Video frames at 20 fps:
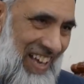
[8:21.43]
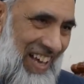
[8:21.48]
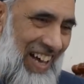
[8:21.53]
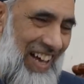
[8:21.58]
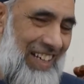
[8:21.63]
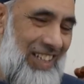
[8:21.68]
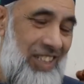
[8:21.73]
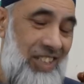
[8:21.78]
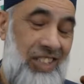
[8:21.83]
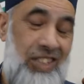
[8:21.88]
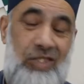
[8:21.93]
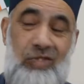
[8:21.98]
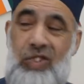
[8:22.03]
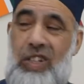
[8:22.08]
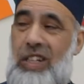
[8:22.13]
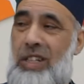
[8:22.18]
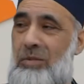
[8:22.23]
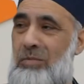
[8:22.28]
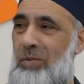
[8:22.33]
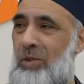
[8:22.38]
And this is
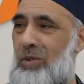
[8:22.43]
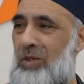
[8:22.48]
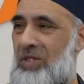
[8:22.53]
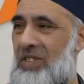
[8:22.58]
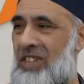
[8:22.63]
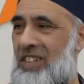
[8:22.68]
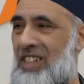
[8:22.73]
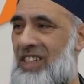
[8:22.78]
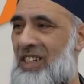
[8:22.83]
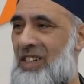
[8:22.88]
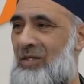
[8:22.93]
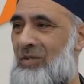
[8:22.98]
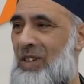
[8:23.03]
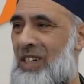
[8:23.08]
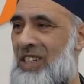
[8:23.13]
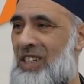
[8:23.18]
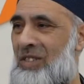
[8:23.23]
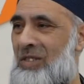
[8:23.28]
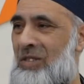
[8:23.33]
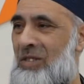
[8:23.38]
really important. You know,
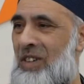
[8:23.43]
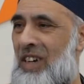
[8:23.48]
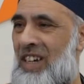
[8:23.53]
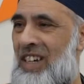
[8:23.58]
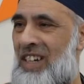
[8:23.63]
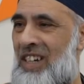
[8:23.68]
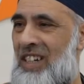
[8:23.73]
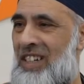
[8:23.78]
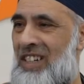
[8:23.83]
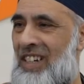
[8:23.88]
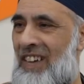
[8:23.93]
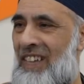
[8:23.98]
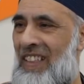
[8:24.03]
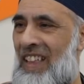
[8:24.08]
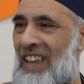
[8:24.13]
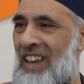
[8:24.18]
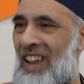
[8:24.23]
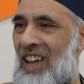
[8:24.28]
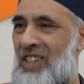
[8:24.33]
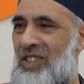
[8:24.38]
when you heard
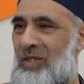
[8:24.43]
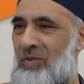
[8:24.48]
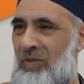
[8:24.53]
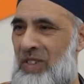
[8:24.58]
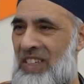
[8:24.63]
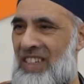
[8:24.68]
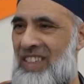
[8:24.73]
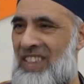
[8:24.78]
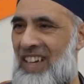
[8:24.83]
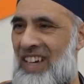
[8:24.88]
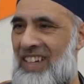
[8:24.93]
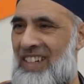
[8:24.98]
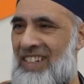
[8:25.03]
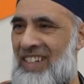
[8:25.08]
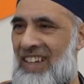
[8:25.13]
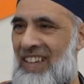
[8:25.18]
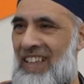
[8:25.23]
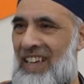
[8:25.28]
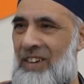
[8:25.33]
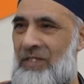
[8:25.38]
last week that
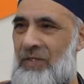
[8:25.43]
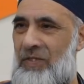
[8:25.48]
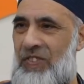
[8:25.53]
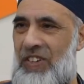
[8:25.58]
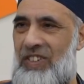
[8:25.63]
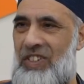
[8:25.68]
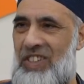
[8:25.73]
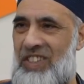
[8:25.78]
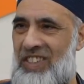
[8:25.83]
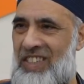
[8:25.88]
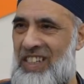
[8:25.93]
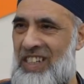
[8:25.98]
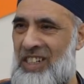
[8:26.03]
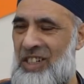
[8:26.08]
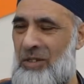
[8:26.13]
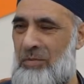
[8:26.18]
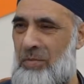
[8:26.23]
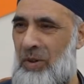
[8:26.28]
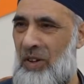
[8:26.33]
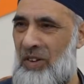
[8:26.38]
a very
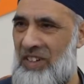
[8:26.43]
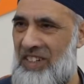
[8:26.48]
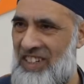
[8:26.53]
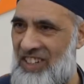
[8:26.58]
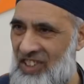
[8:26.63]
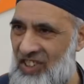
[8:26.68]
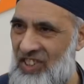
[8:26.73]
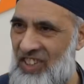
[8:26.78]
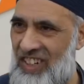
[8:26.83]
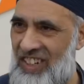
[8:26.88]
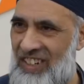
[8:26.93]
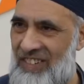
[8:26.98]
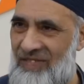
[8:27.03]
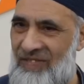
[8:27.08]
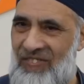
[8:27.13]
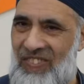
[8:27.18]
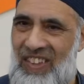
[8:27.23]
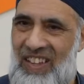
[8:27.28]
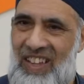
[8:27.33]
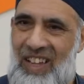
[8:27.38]
senior politician
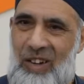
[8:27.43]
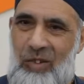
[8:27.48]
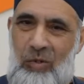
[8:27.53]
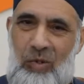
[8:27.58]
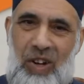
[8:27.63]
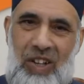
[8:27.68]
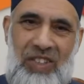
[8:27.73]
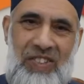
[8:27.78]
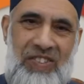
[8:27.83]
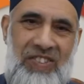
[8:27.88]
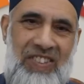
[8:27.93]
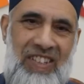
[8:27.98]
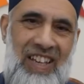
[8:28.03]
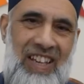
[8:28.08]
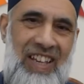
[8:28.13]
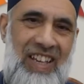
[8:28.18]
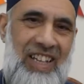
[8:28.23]
was,